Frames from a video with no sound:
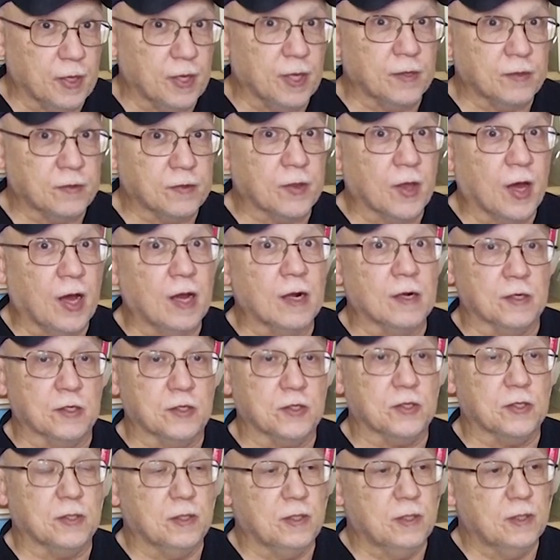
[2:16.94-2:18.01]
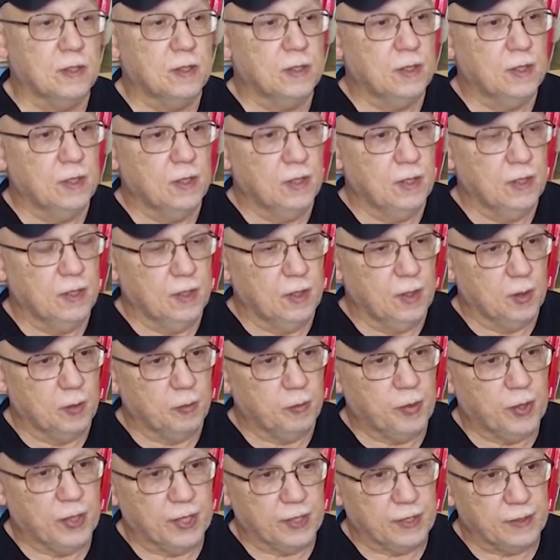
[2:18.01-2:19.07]
of hundred dollars,
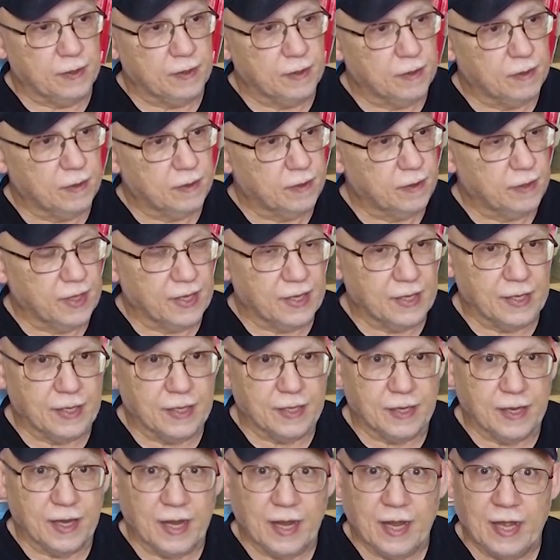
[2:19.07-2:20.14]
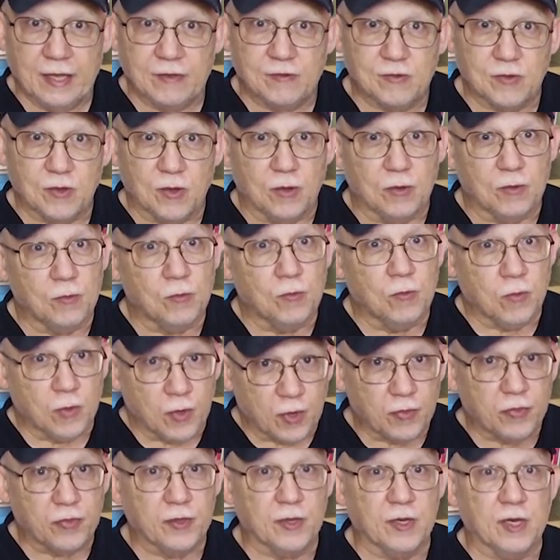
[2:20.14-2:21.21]
but it's
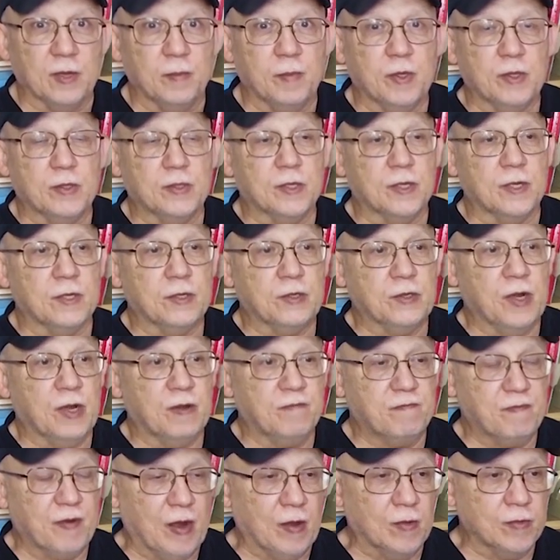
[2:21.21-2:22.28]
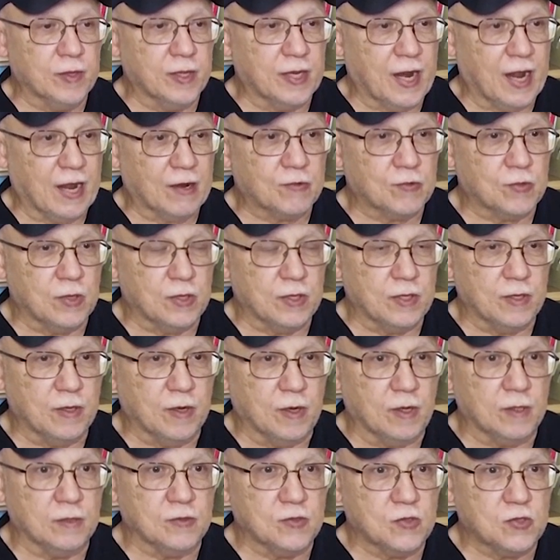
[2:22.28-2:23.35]
worth it, let me tell you. I found it actually
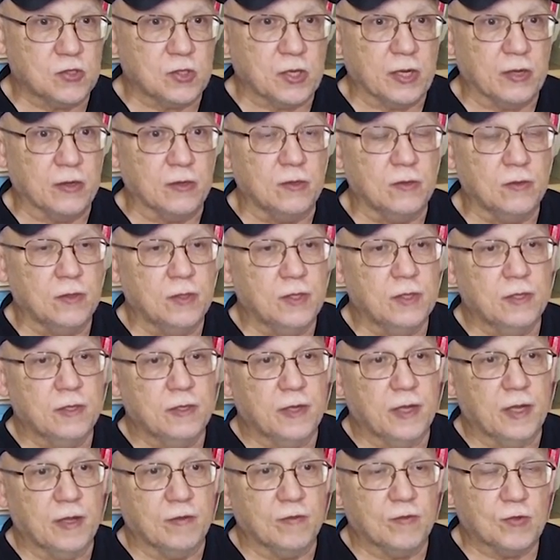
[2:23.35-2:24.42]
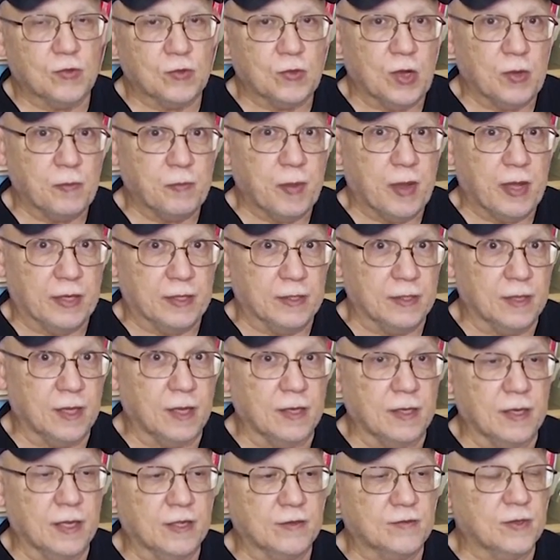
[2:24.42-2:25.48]
on sale, and so I paid a
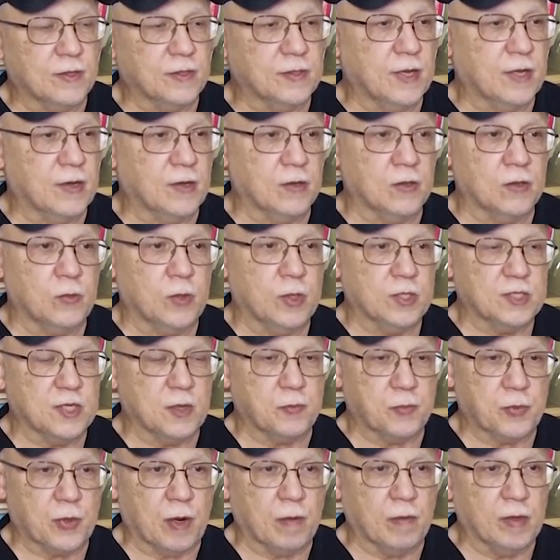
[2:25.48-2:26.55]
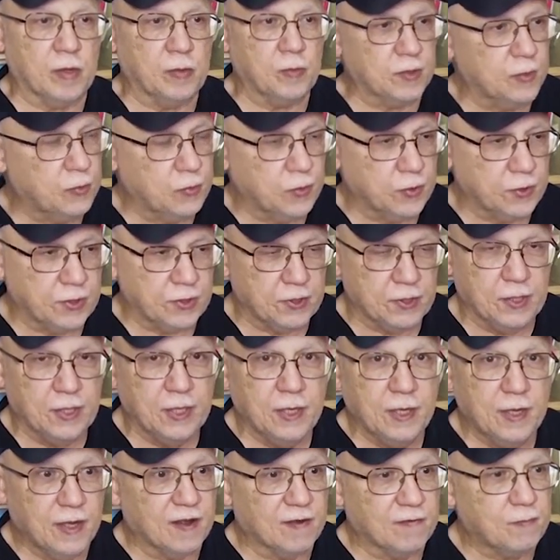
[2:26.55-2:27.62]
lot less than that. Otherwise, I probably wouldn't
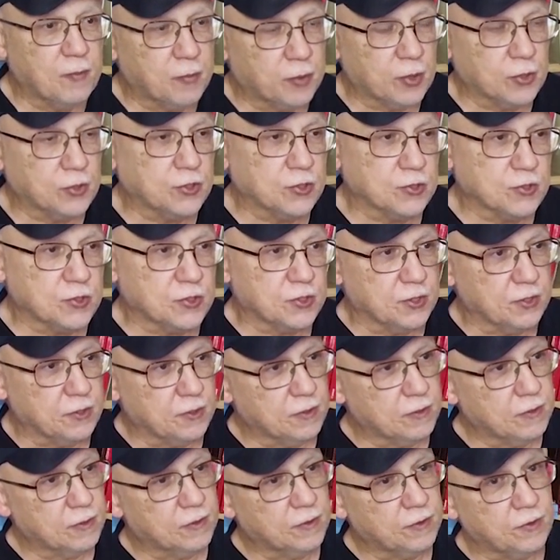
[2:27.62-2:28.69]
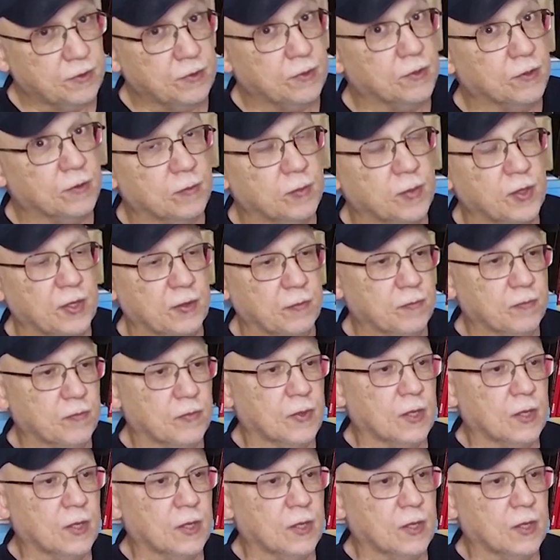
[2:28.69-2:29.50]
have purchased it. You know me.